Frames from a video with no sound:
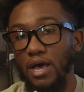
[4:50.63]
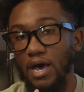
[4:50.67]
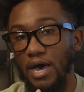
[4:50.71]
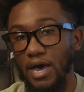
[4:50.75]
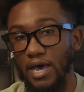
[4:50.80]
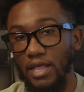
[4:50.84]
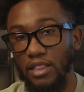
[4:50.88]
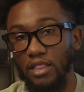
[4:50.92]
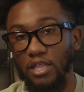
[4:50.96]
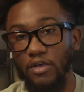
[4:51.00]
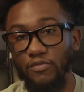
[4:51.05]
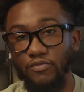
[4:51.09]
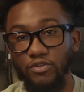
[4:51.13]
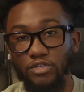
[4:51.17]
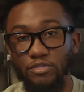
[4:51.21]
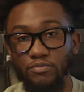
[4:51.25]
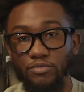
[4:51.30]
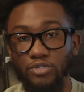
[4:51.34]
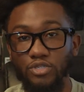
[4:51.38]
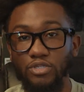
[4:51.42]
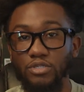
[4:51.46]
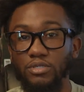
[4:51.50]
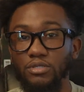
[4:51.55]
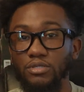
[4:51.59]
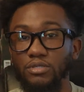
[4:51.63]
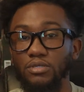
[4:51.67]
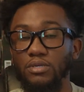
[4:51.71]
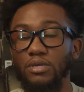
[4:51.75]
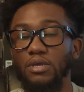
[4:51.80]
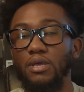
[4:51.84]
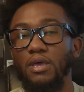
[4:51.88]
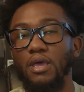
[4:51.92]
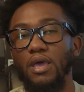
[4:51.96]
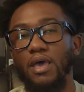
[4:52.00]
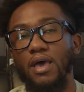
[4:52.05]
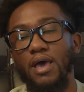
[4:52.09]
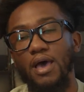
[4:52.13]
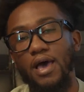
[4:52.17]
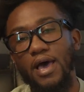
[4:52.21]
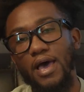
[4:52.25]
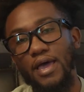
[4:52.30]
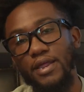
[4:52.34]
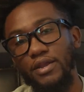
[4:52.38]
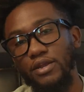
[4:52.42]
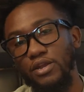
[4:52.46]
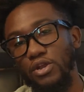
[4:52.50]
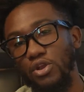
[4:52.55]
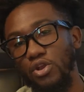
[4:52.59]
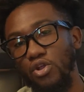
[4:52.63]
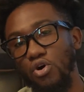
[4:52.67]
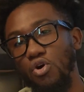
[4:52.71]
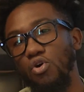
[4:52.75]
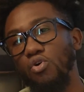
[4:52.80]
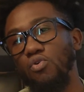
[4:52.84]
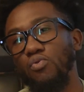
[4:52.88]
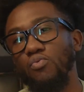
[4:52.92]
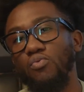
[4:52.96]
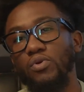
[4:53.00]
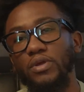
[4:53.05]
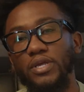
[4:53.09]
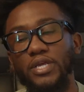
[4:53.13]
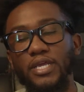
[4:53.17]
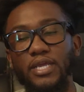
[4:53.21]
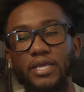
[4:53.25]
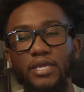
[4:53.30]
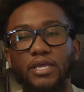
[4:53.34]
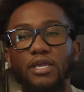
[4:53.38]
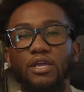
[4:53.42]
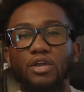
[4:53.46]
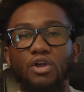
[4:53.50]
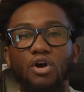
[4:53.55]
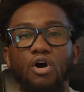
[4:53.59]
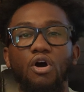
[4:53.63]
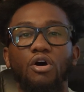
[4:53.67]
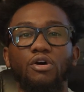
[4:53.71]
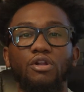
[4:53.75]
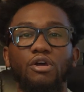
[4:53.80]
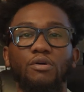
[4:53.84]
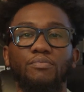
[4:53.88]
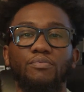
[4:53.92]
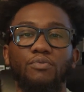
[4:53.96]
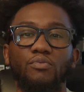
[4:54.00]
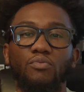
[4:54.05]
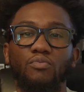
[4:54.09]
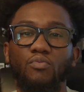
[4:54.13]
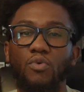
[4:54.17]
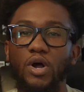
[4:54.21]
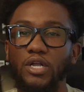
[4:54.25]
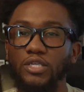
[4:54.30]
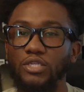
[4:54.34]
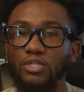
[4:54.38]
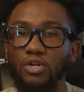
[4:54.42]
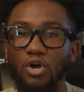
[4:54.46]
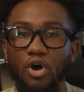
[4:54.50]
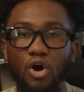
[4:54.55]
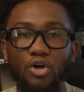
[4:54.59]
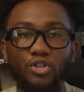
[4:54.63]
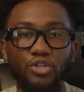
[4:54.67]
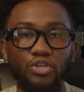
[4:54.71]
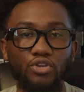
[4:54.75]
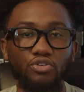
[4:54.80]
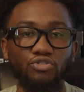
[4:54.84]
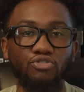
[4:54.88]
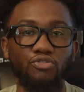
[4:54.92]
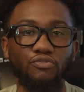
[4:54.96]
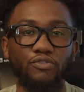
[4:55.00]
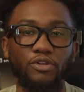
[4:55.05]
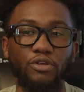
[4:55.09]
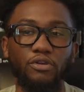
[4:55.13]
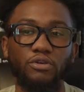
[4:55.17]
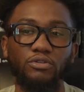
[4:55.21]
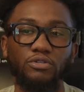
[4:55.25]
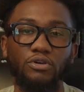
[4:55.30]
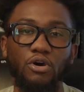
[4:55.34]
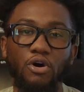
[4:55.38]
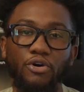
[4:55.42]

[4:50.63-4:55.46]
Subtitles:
I love this machine. I know we can get caught up on watching all the YouTube videos,